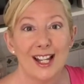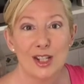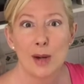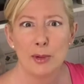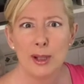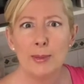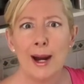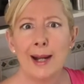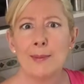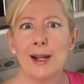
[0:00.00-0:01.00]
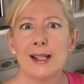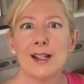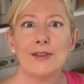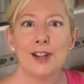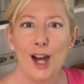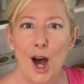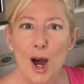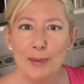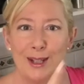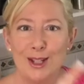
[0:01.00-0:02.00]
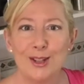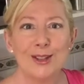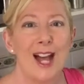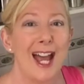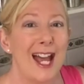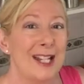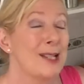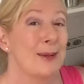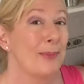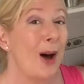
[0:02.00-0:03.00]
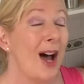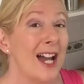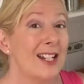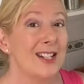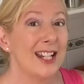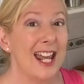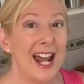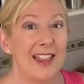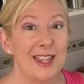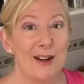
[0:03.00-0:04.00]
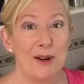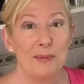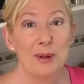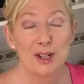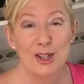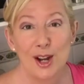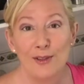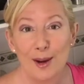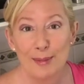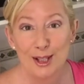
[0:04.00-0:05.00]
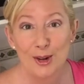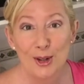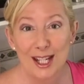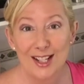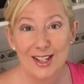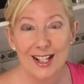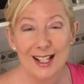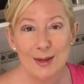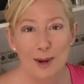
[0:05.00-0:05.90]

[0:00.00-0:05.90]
So I'm really proud of myself. I hope that you inspired to get out there and put a shelf up in your kitchen as